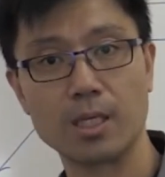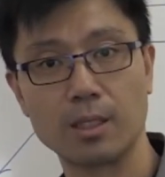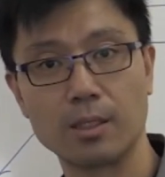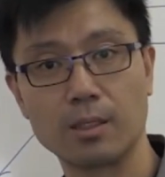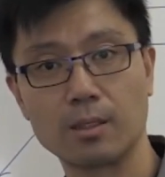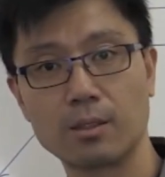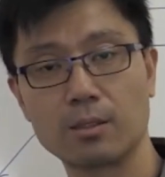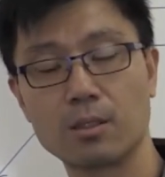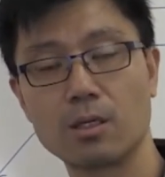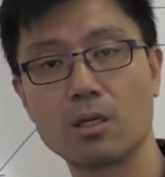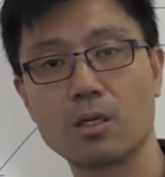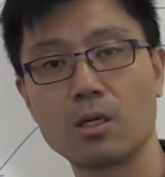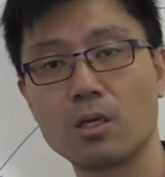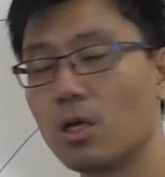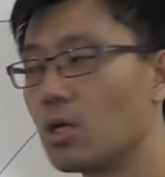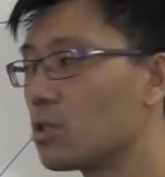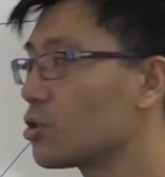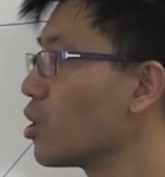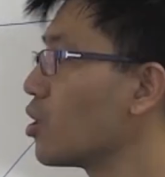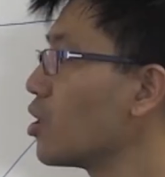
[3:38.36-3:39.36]
in.
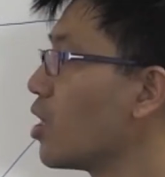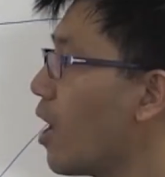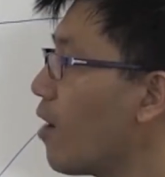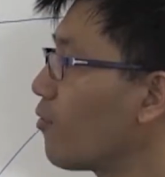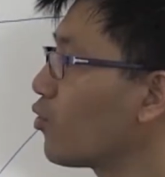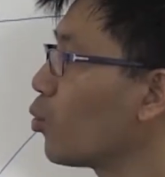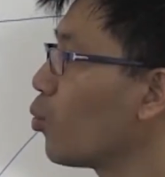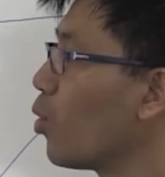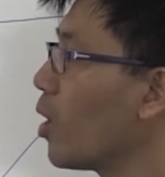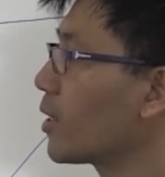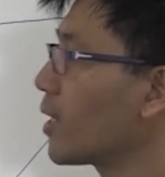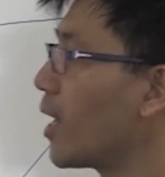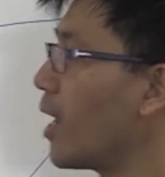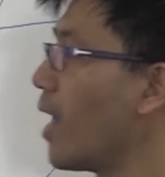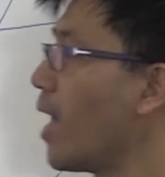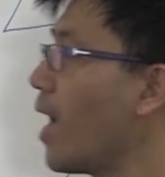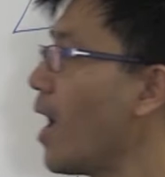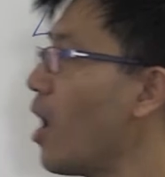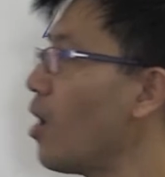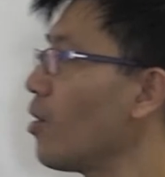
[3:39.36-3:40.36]
So you have to work out
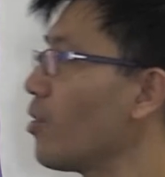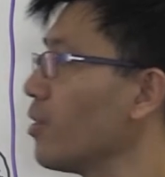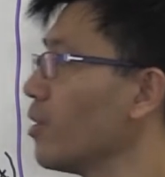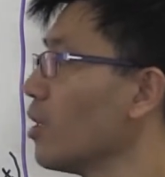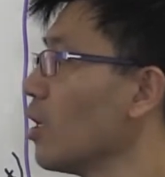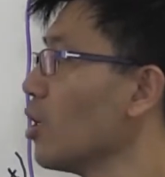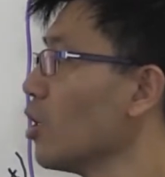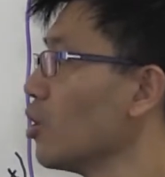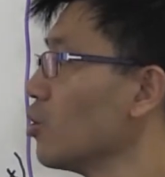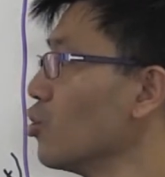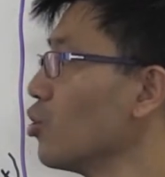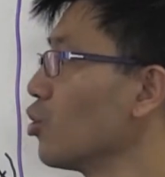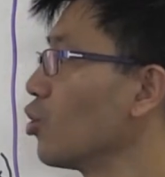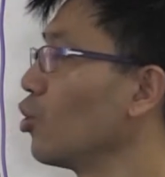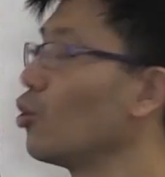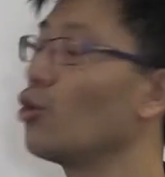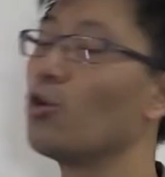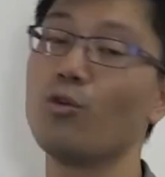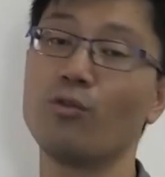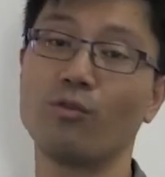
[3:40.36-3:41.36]
how you
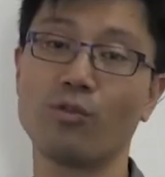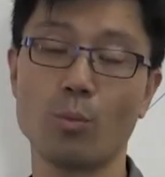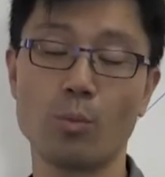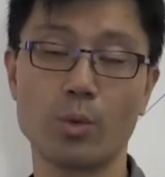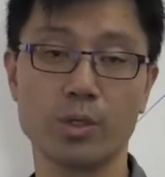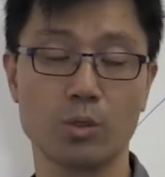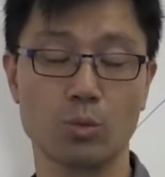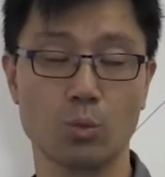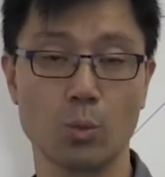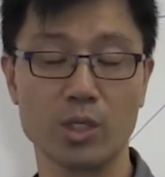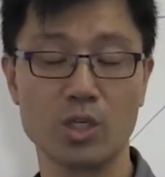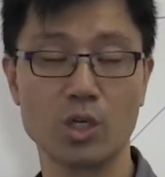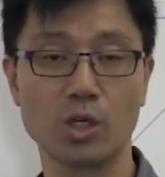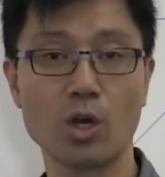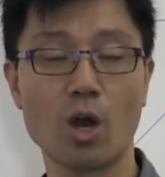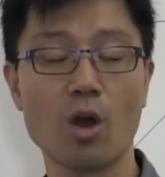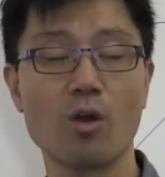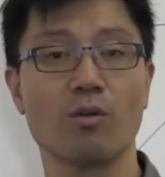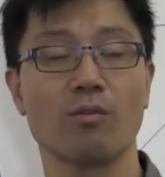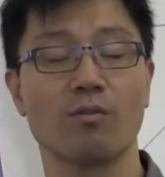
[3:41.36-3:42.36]
glue from when you
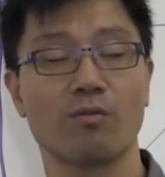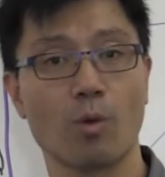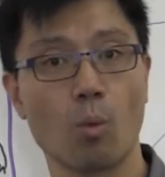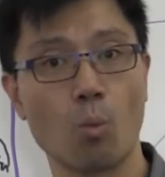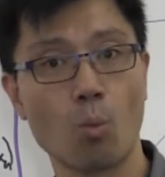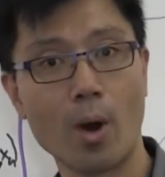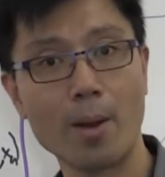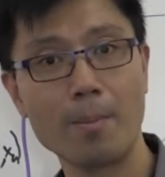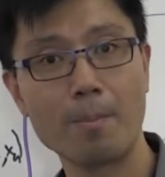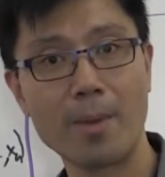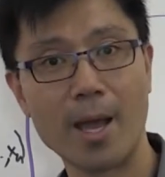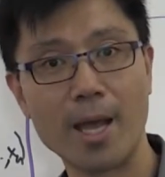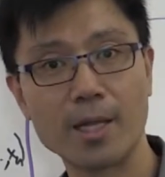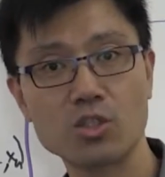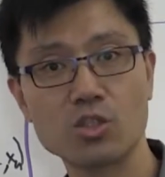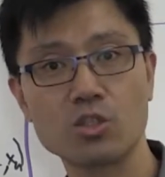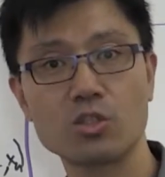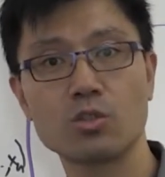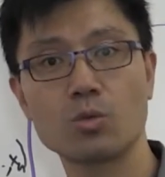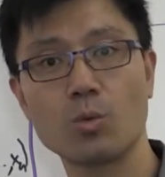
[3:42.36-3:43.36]
go from one
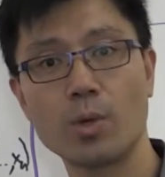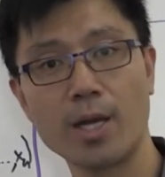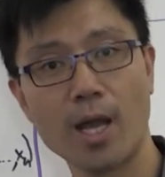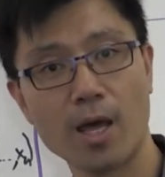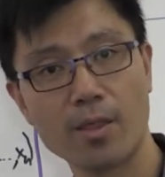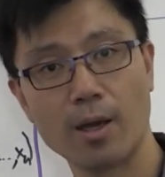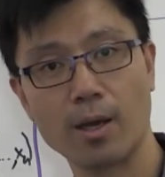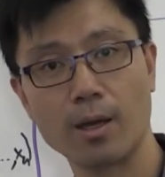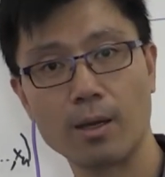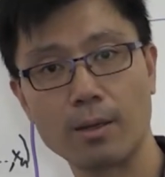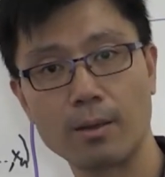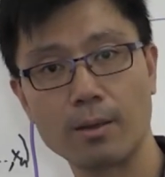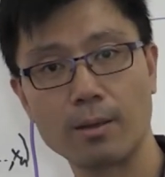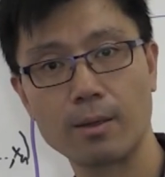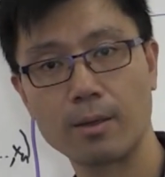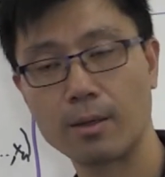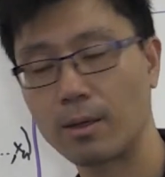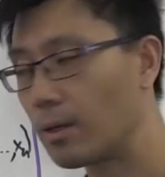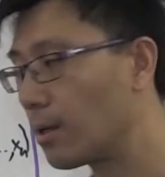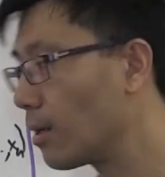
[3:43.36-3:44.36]
patch to another.
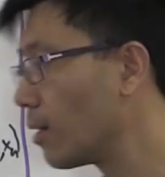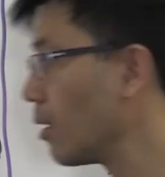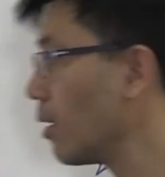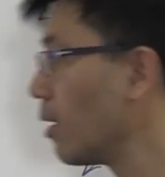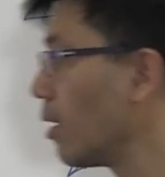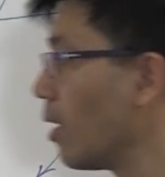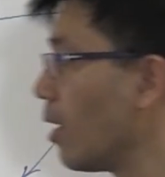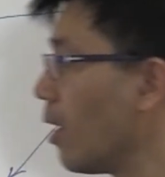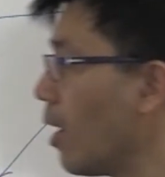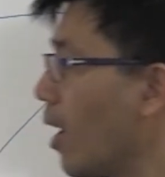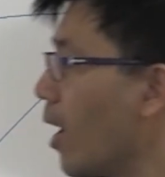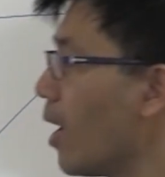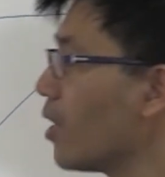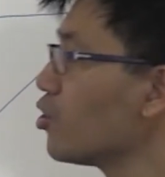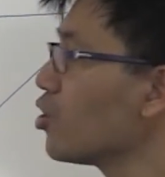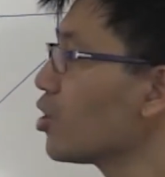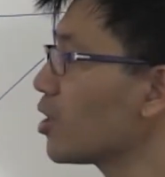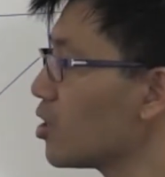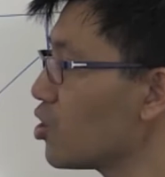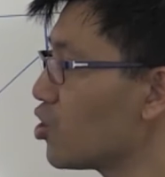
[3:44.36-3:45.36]

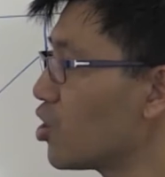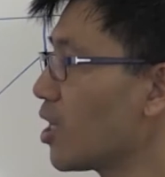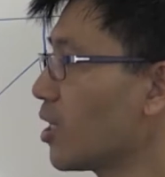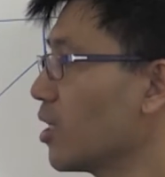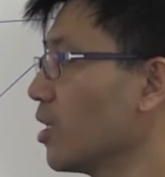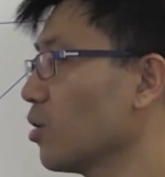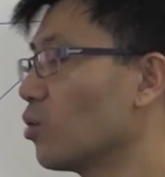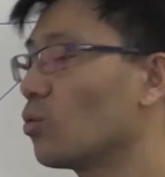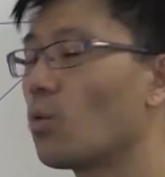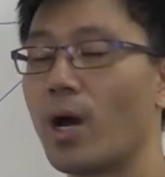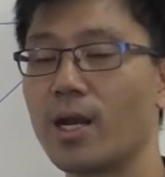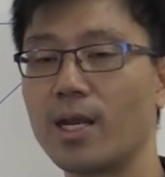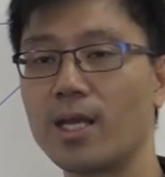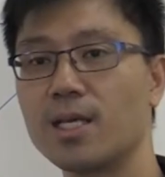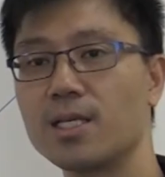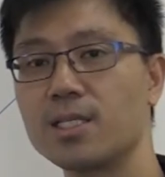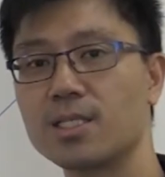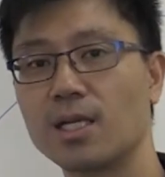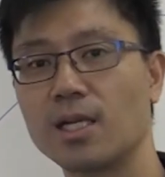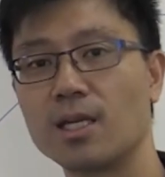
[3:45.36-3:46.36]
And you can check it quite
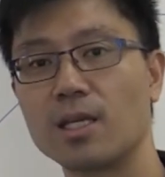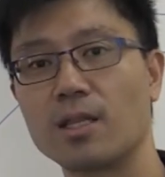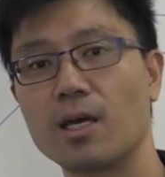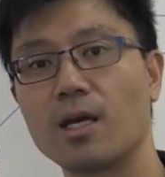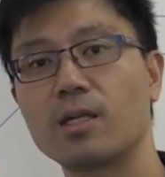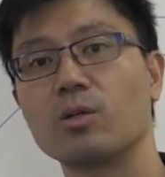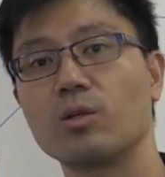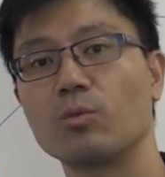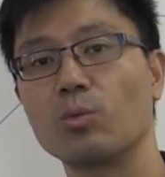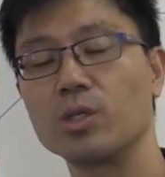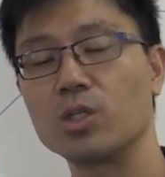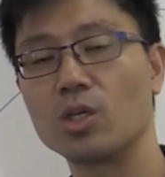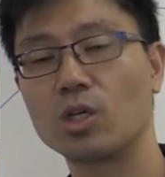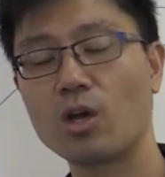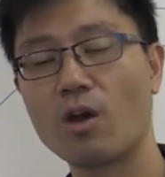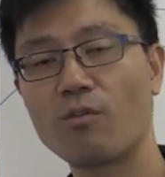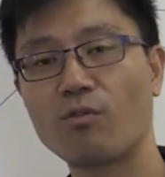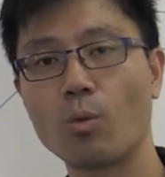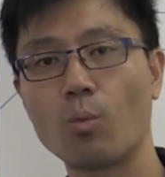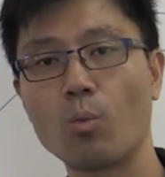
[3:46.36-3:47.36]
easily that when you
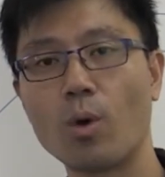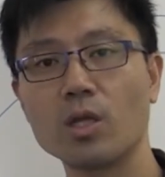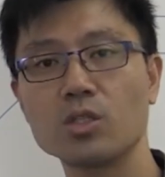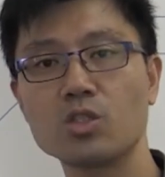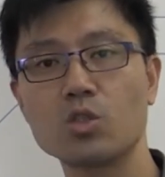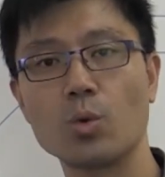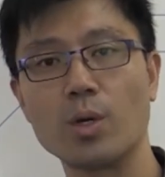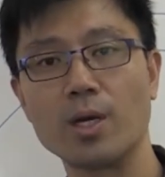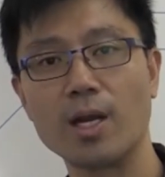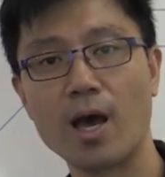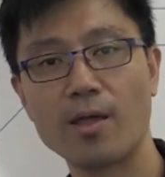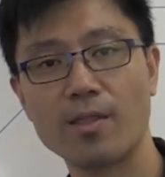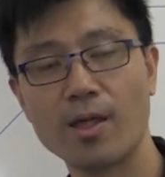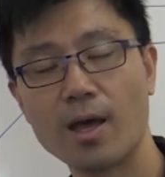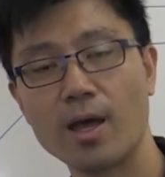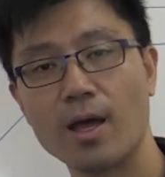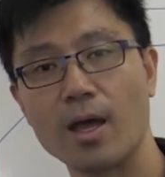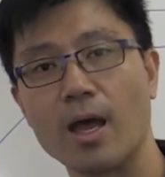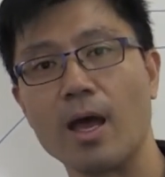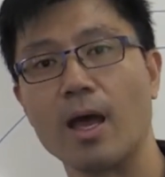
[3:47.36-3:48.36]
go from one to
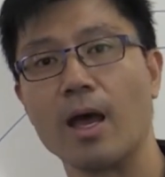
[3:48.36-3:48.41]
another,